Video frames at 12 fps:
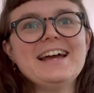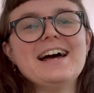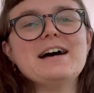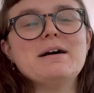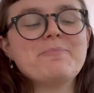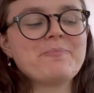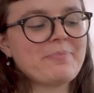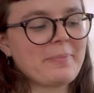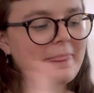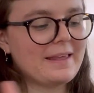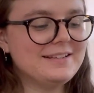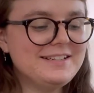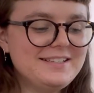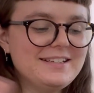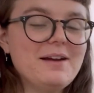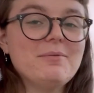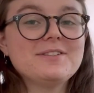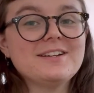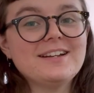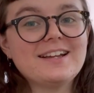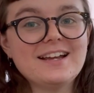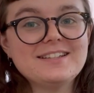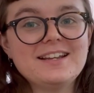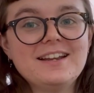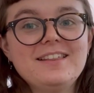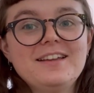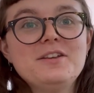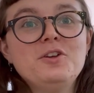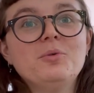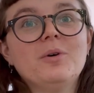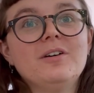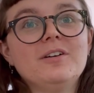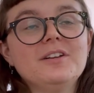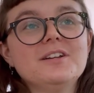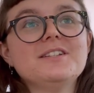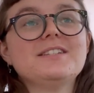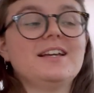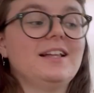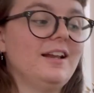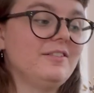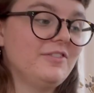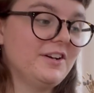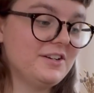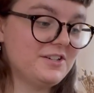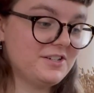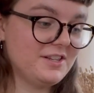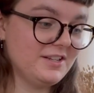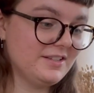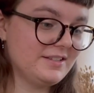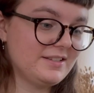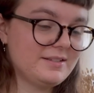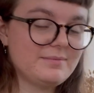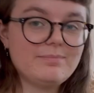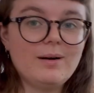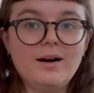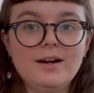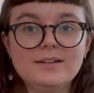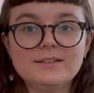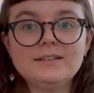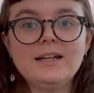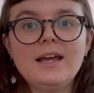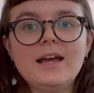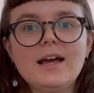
I did say I wasn't going to cast anything new on until I'd finished this pile,